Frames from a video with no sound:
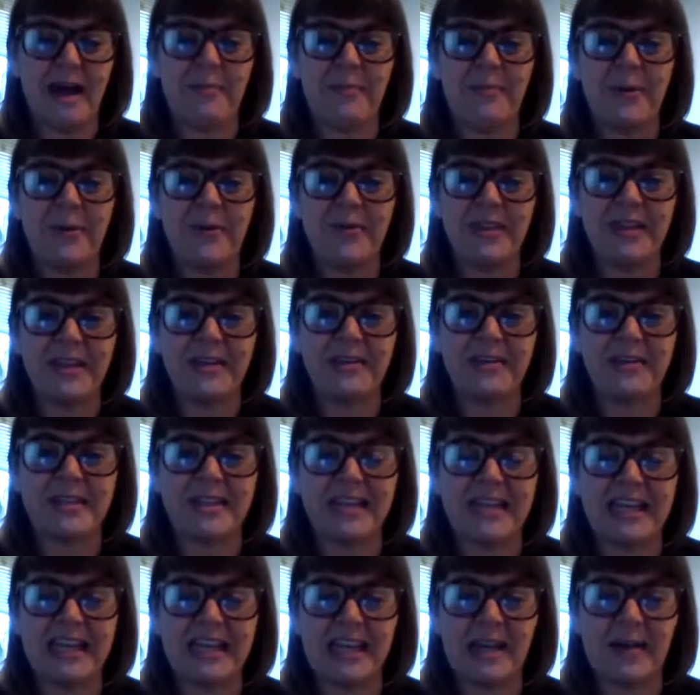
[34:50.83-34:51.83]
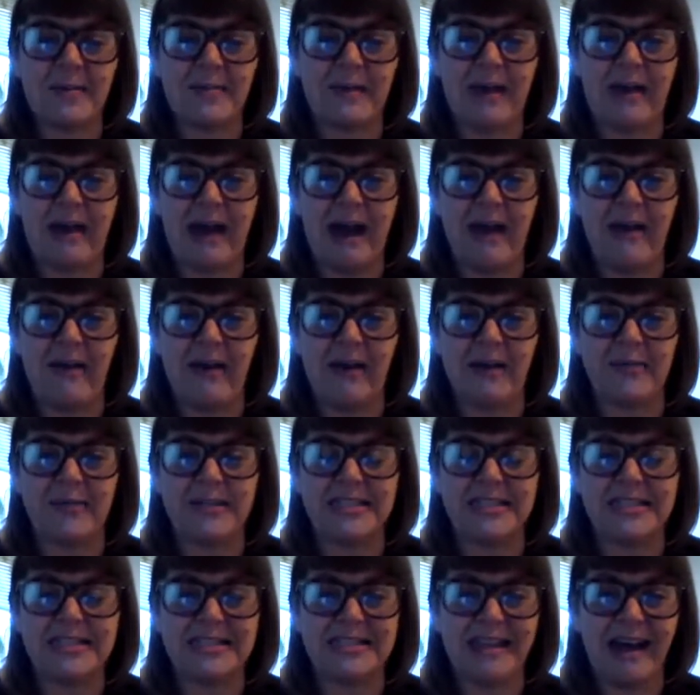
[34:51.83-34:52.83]
both in thinking about how I
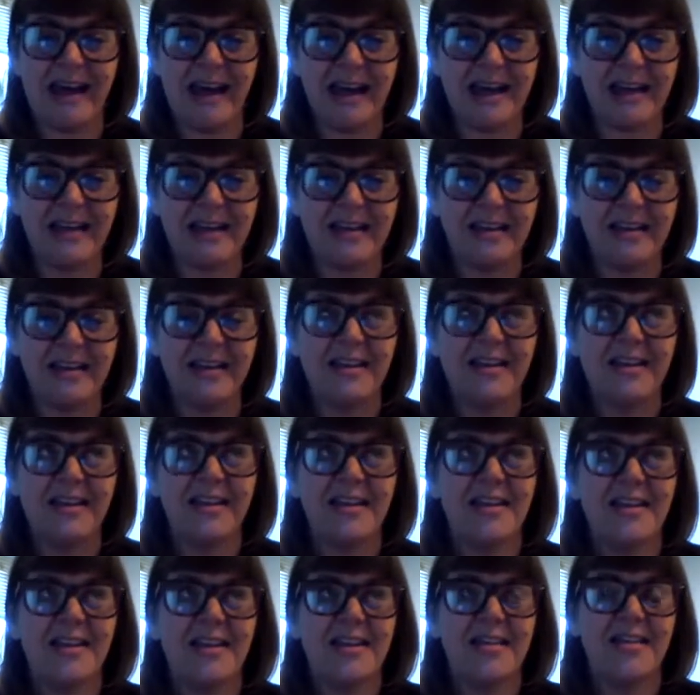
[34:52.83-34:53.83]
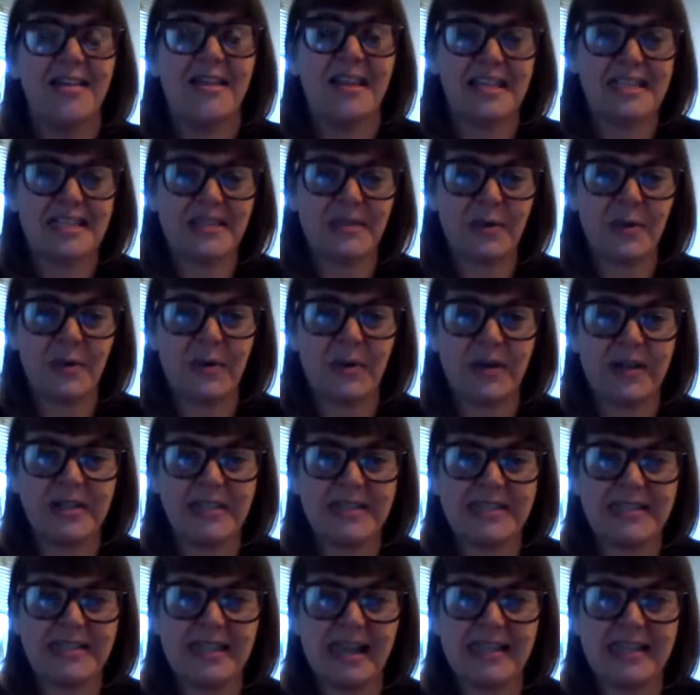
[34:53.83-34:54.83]
would design this
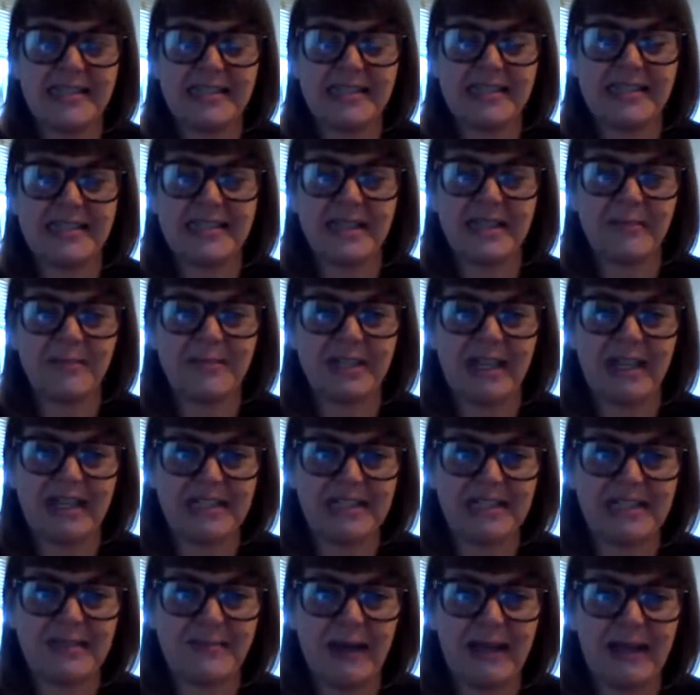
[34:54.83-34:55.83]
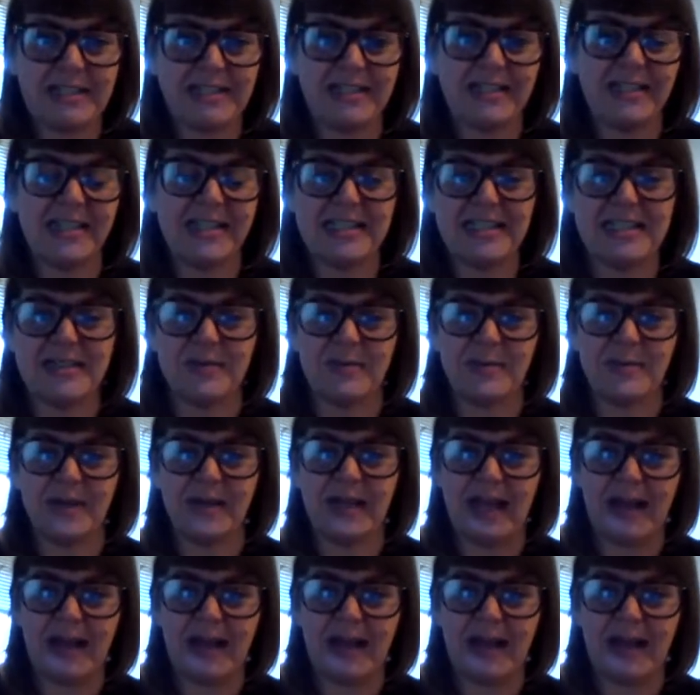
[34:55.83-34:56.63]
course as a subject specialist